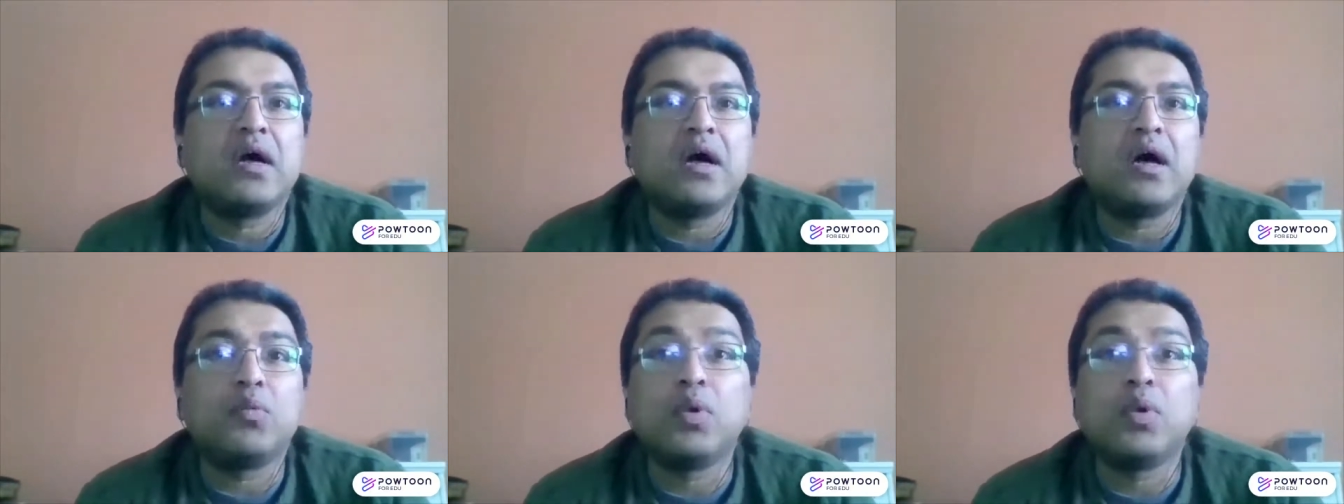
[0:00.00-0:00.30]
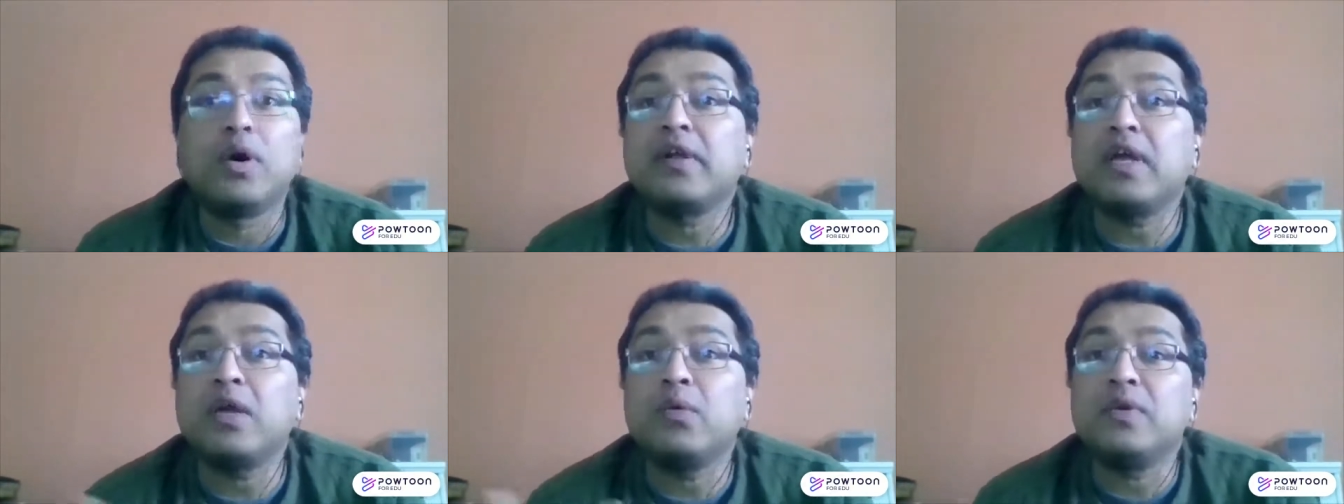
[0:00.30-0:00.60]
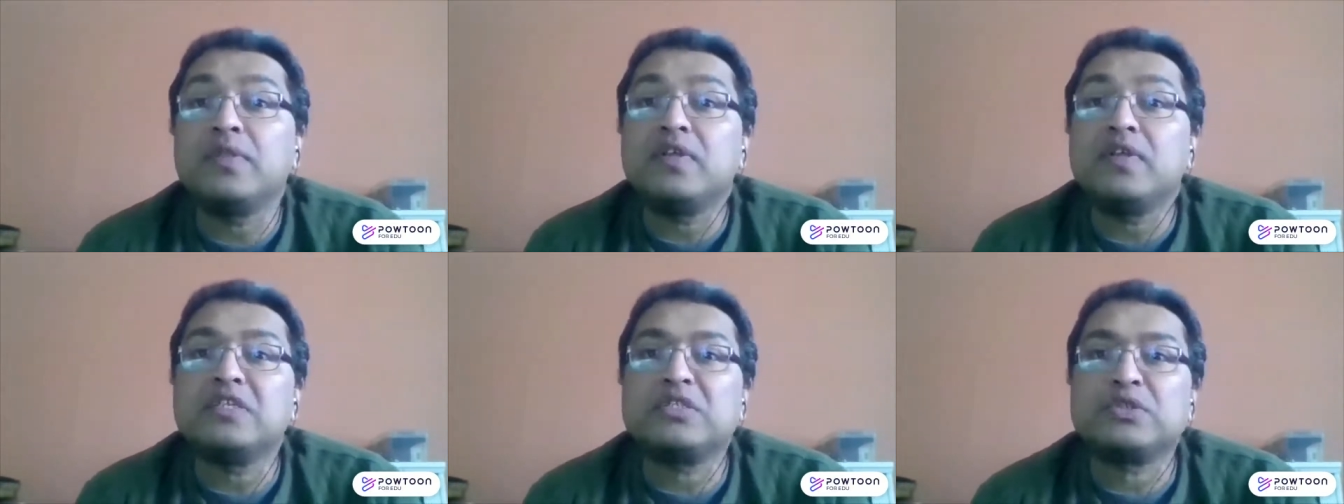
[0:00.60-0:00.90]
uh, working
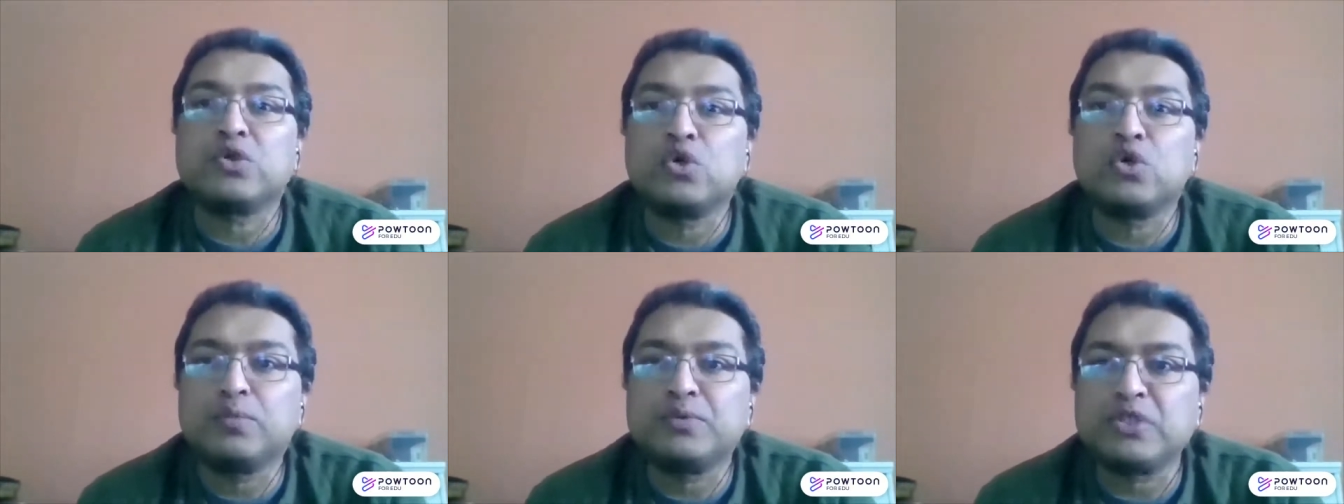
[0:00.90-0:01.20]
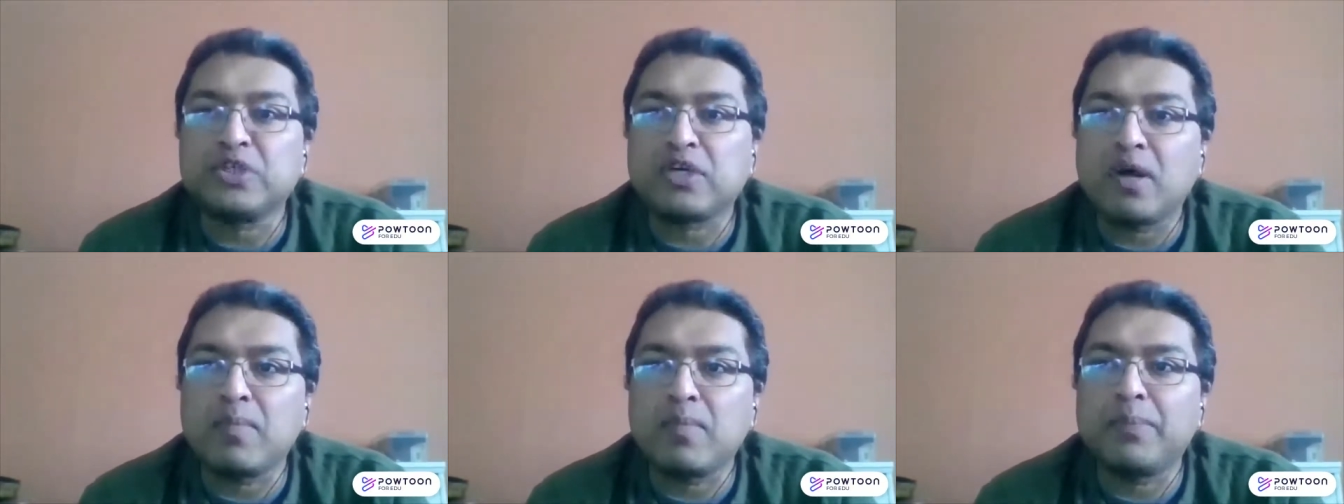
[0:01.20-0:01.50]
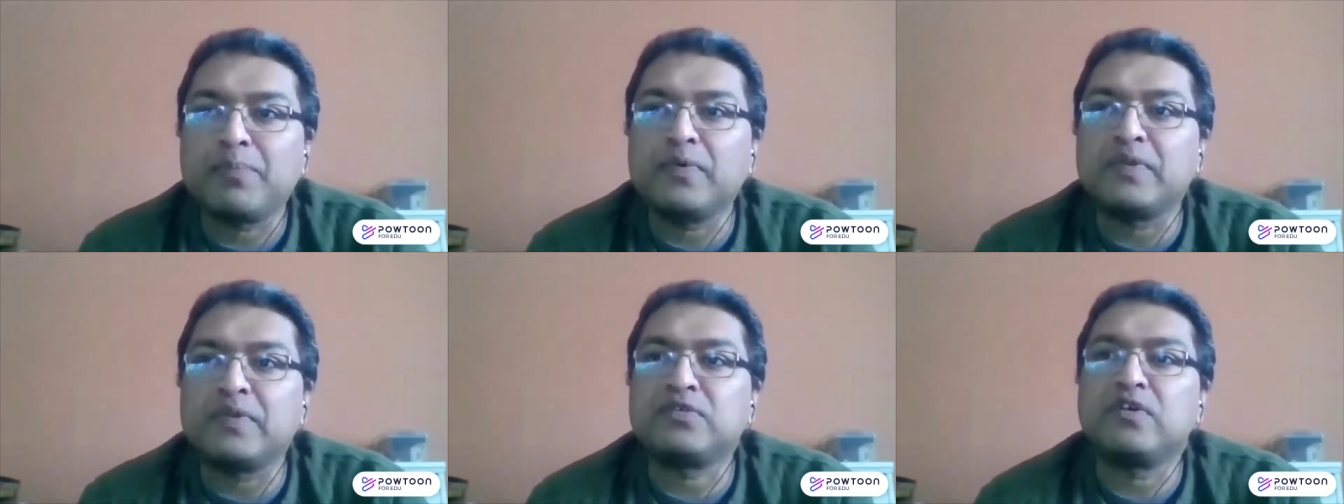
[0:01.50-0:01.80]
with these groups to come
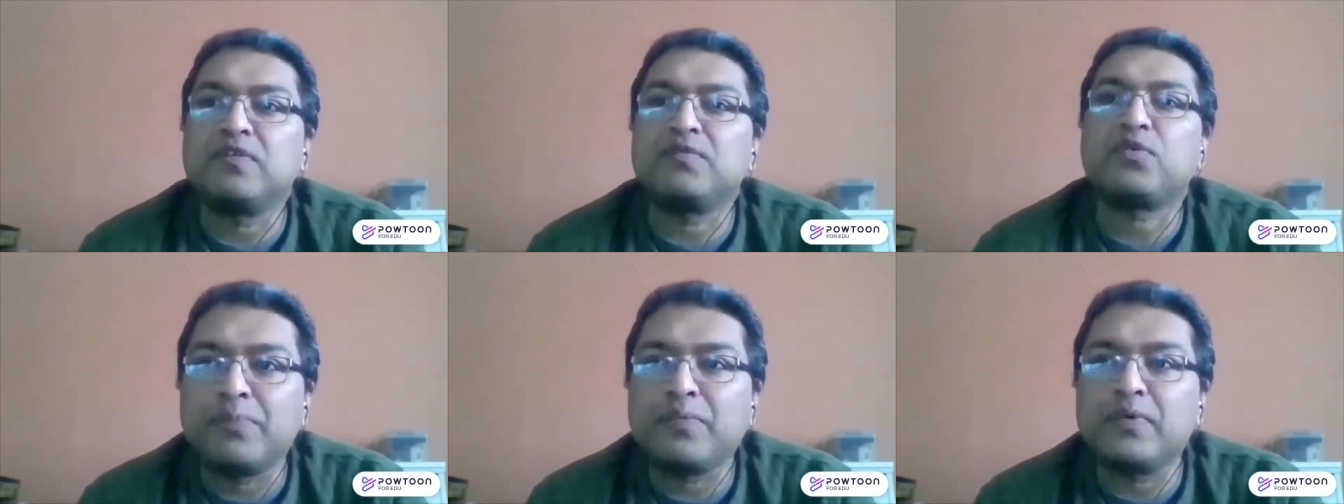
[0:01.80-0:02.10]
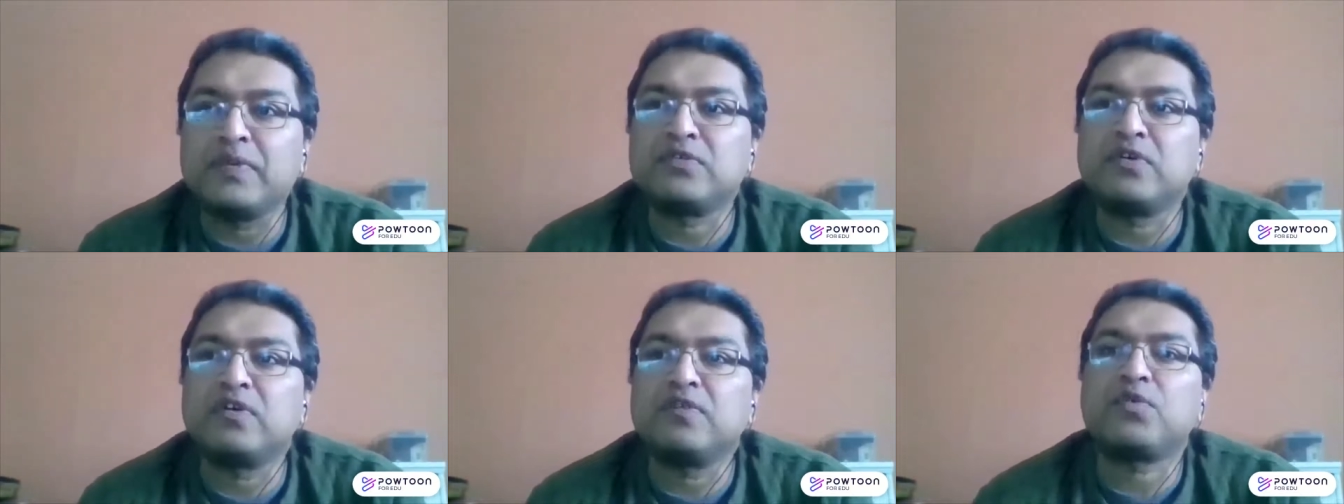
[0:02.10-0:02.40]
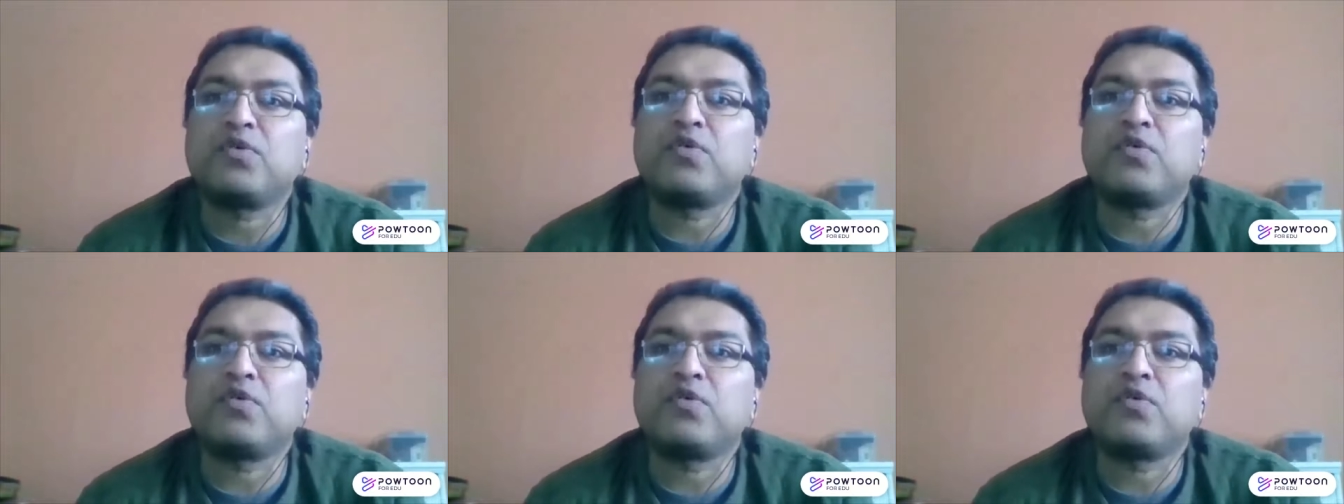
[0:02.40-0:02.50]
up with sort of with sort of